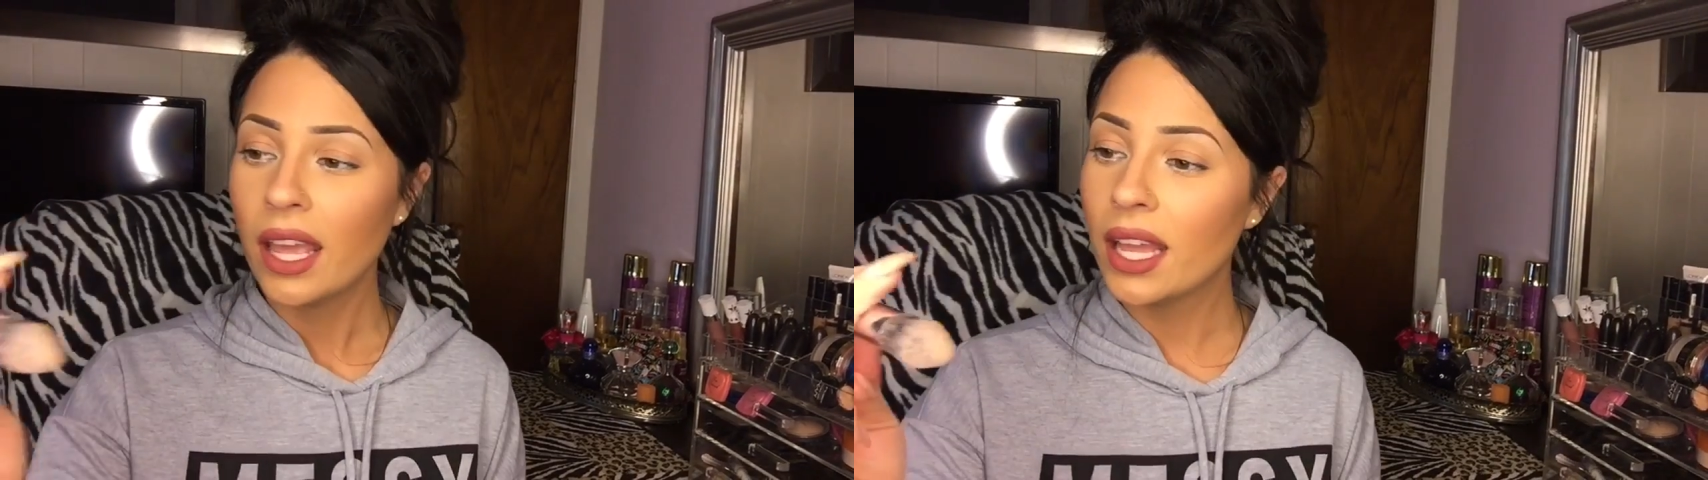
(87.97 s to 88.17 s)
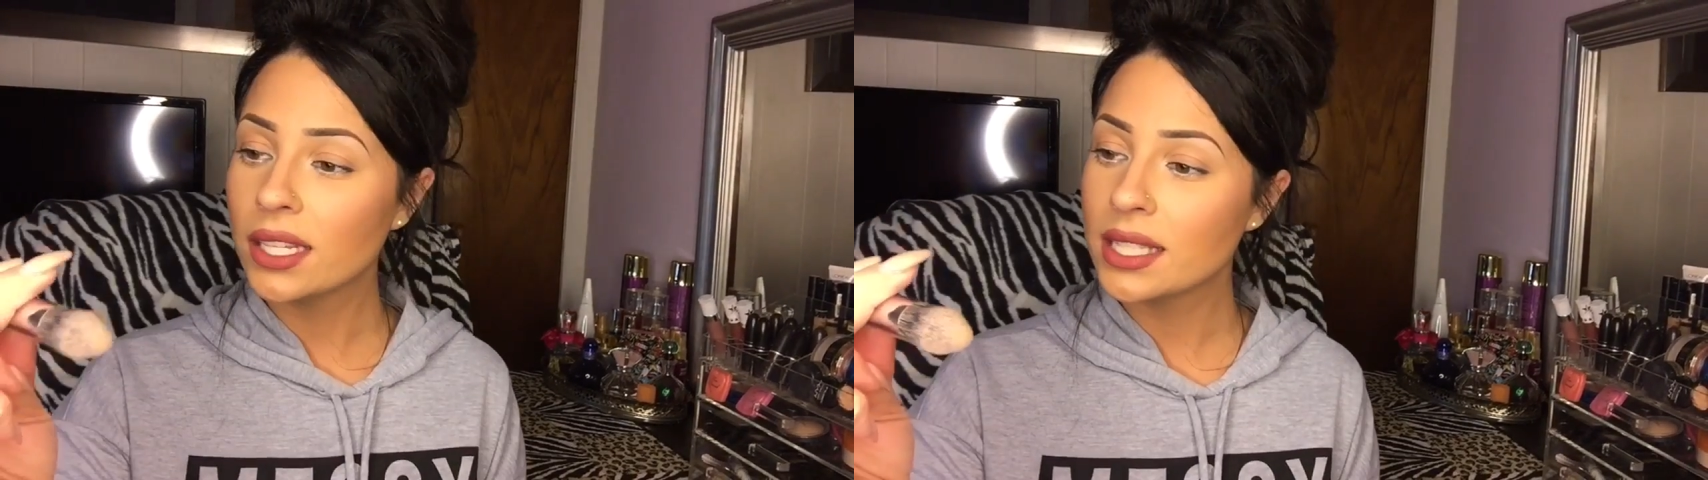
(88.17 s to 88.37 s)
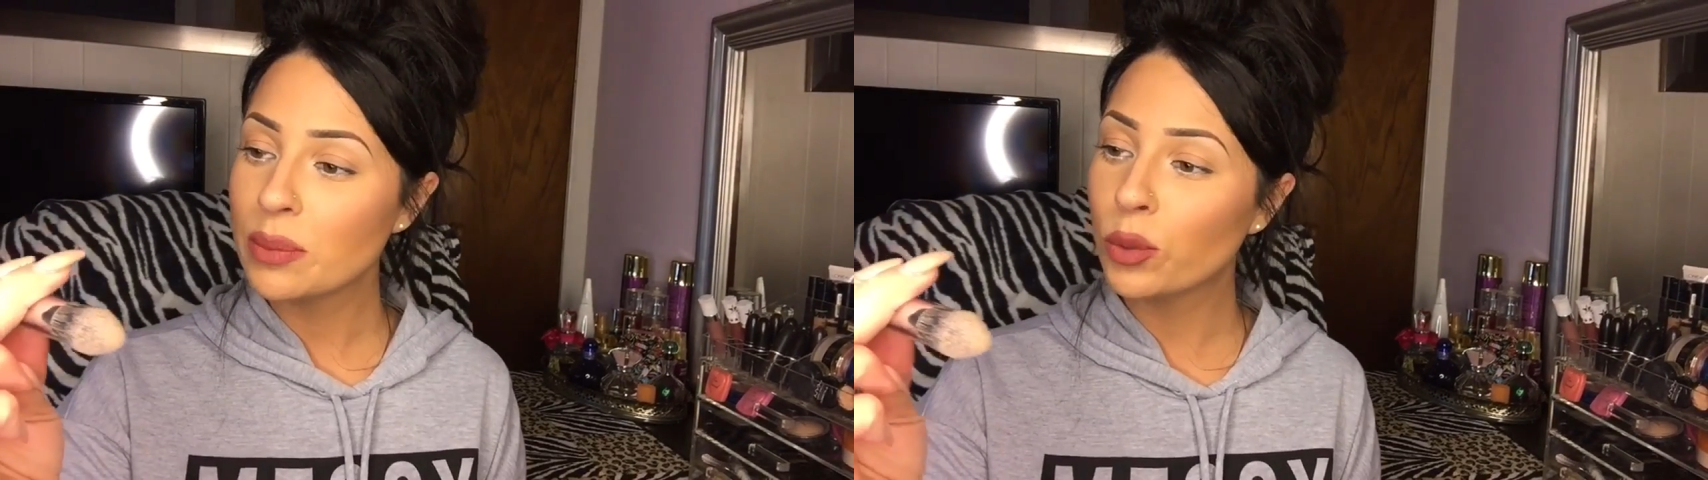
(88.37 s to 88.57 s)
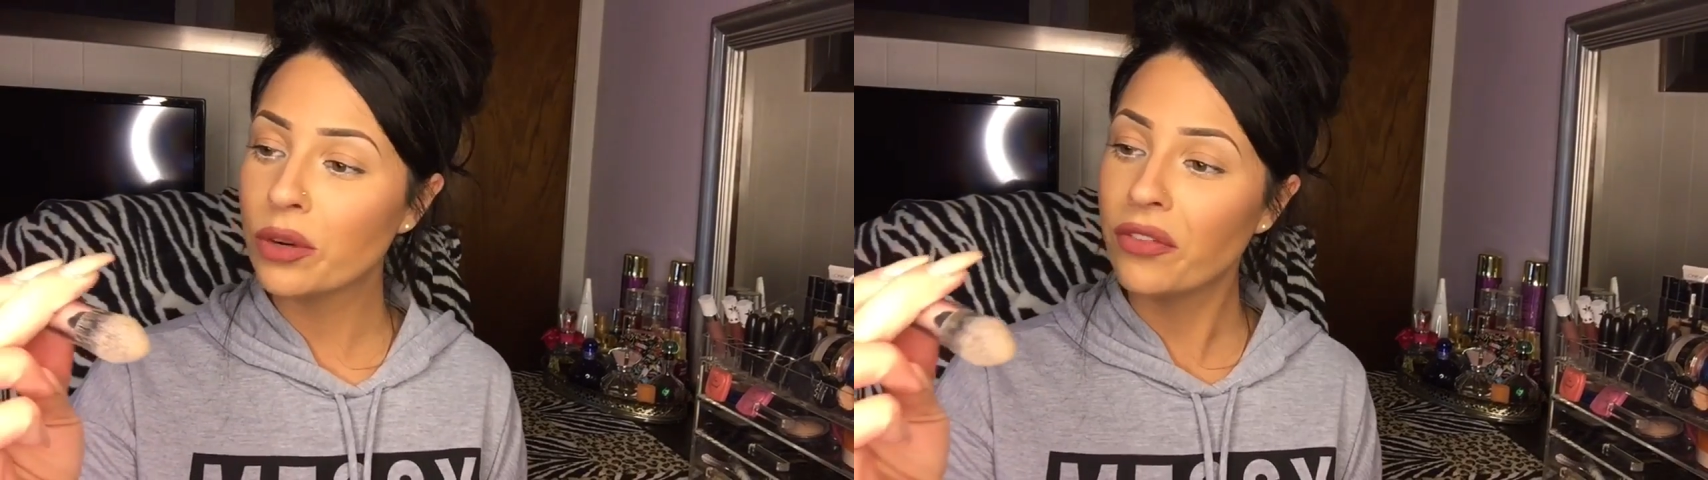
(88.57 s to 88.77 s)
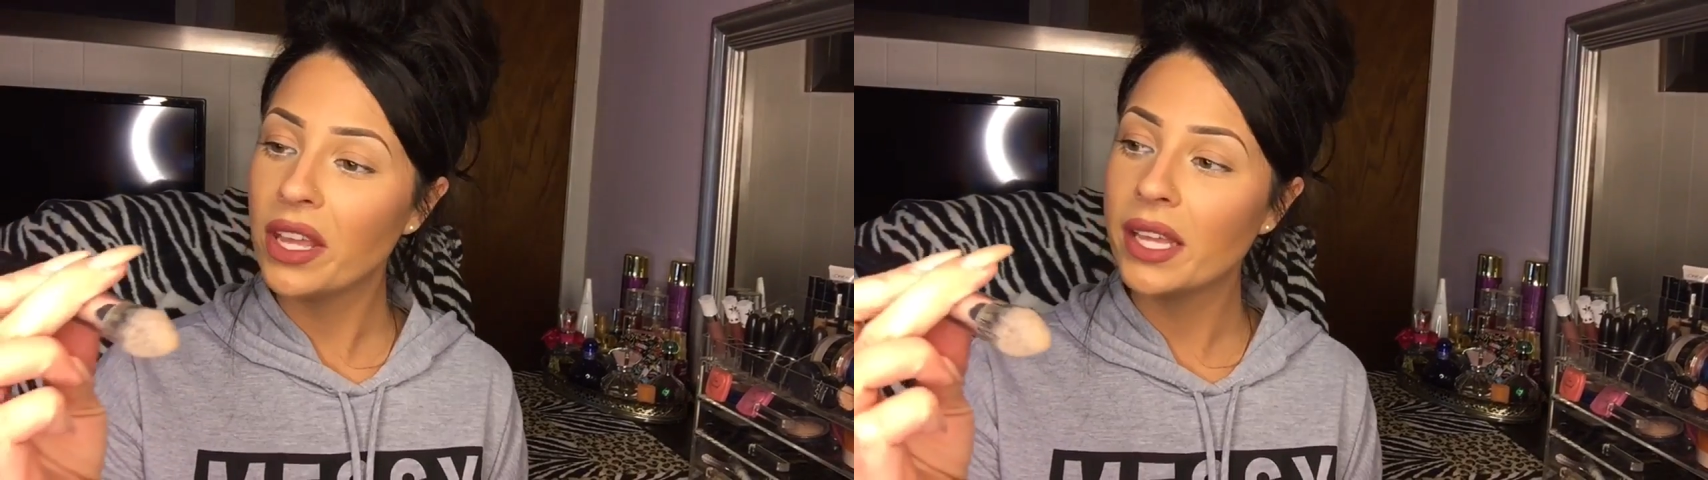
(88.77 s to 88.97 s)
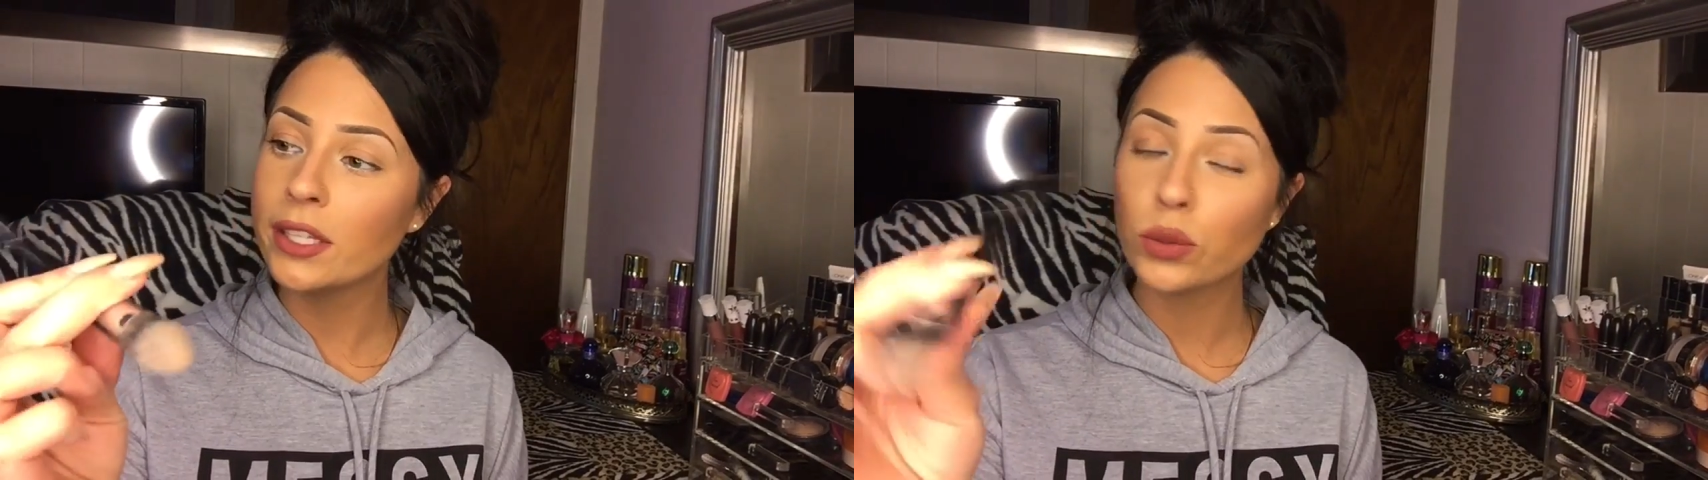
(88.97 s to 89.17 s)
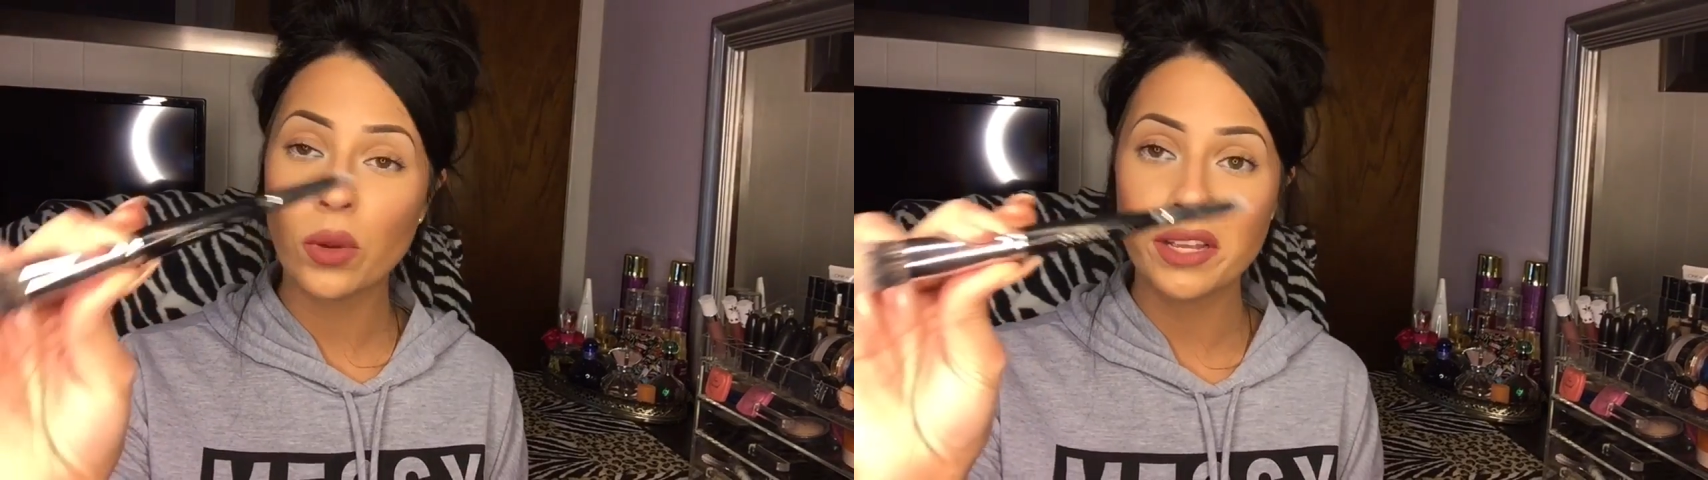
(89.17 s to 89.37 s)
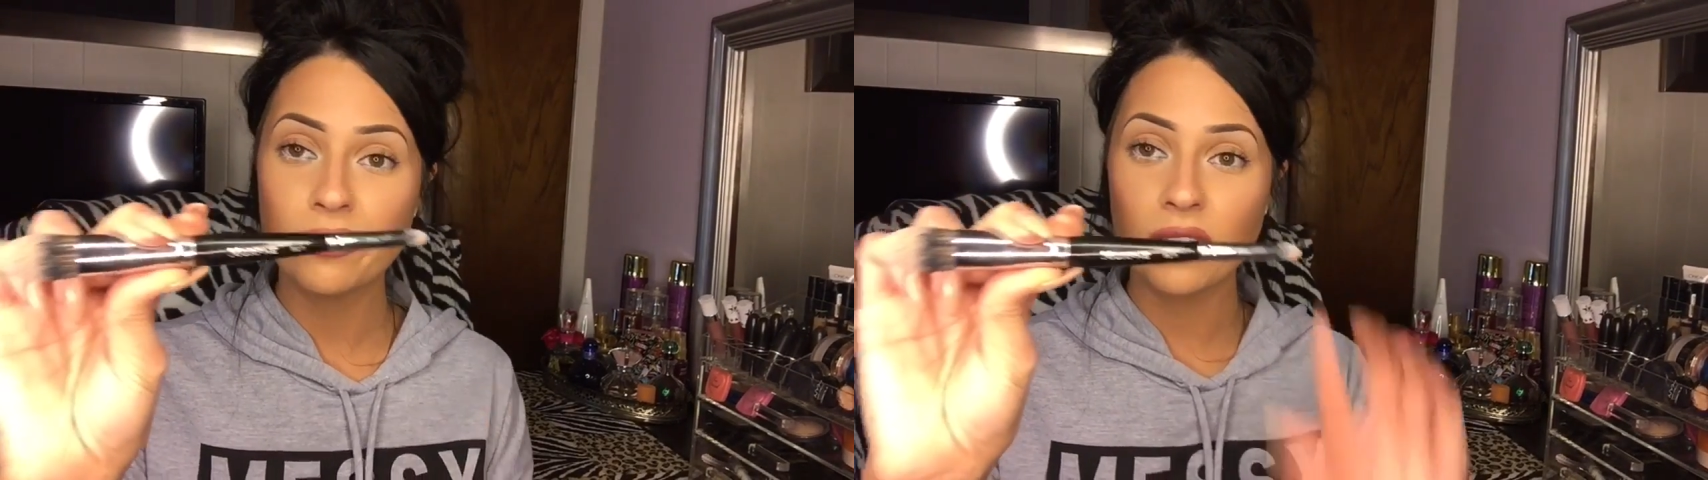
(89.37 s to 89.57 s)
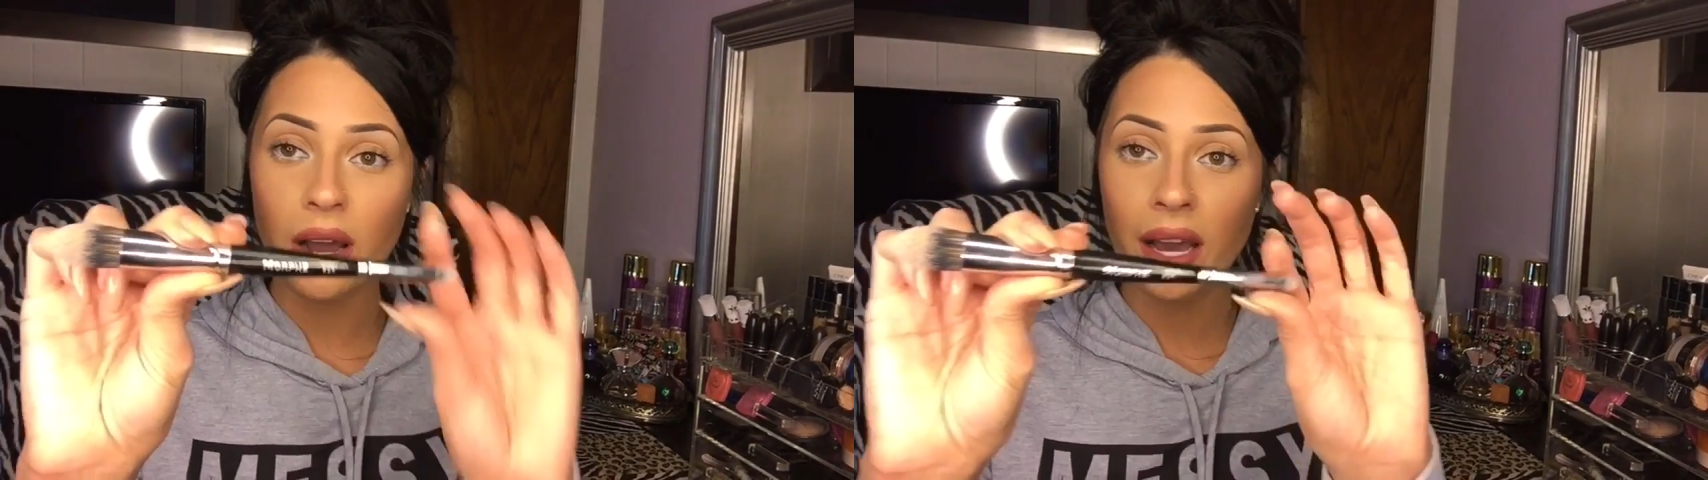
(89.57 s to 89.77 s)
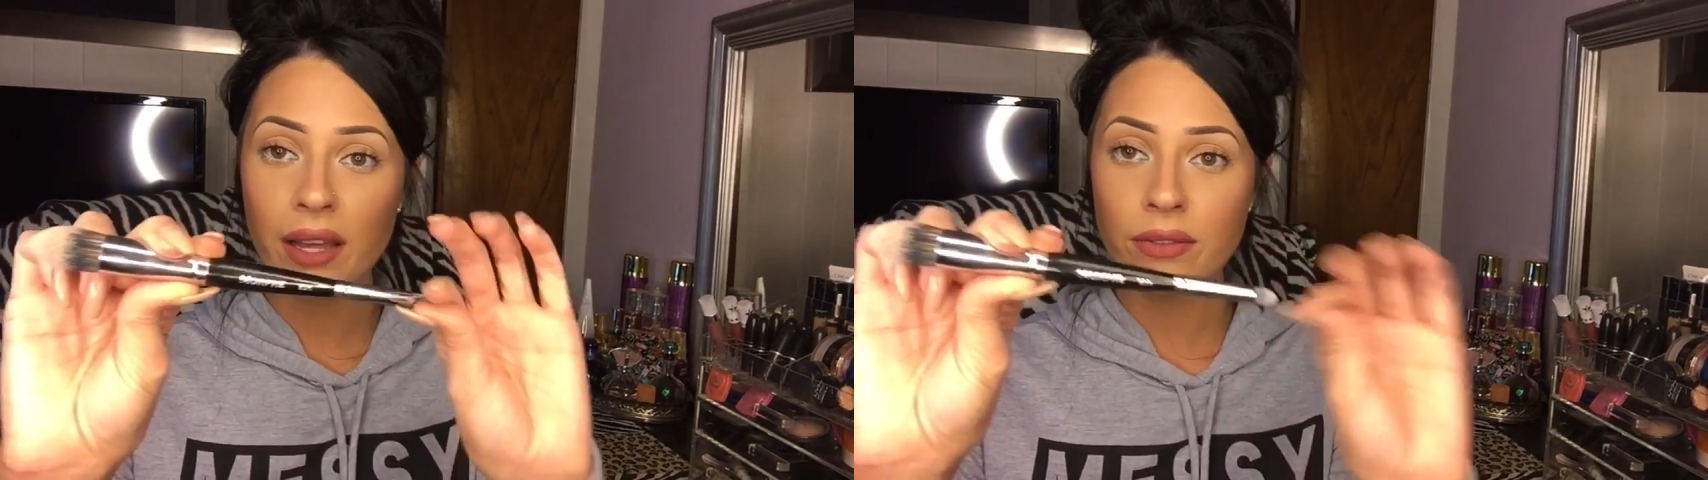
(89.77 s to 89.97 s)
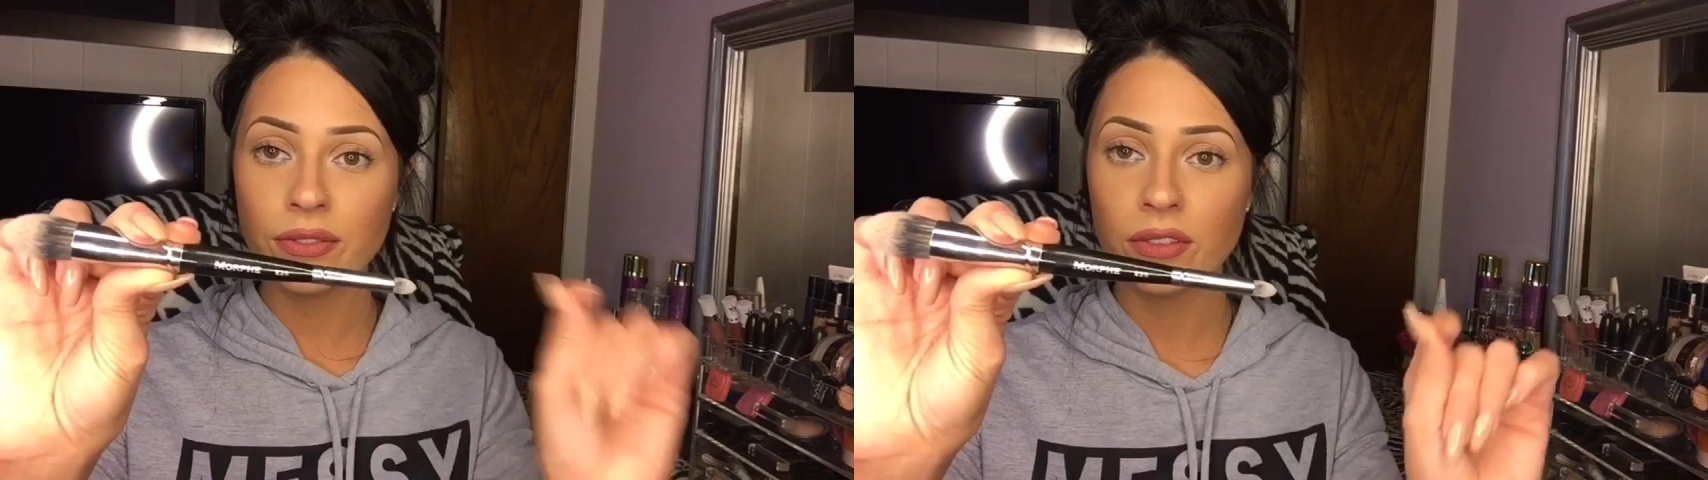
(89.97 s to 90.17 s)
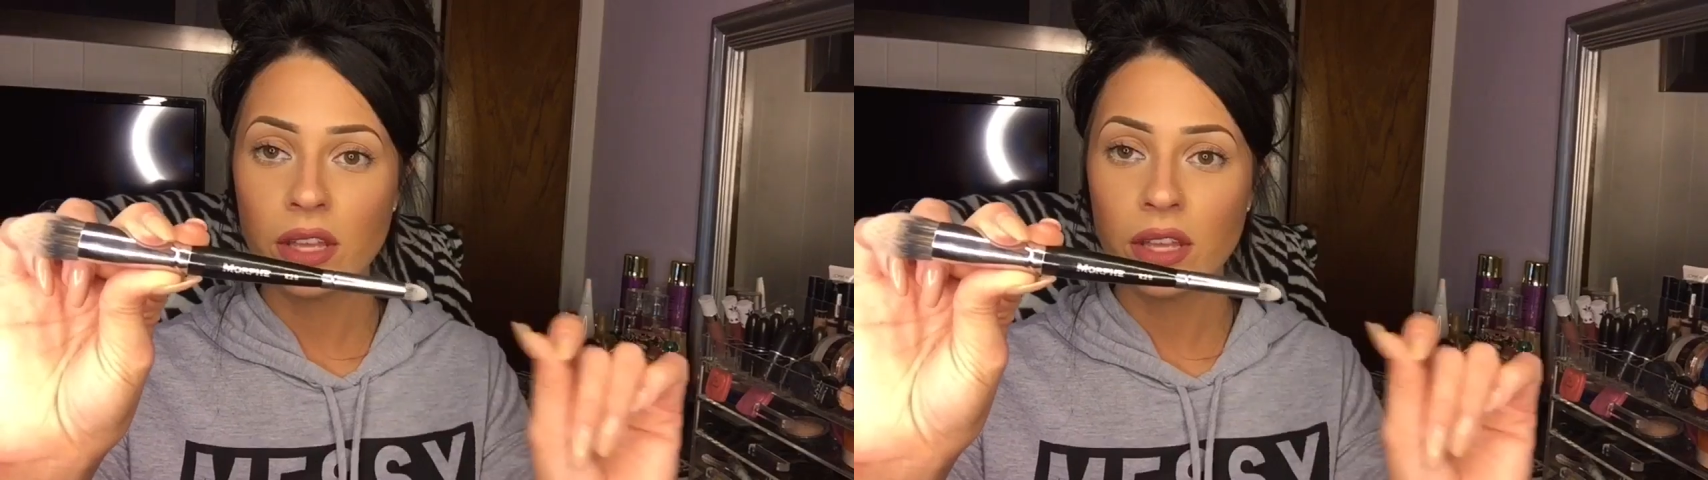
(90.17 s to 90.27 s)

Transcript: It is the Morphe E25.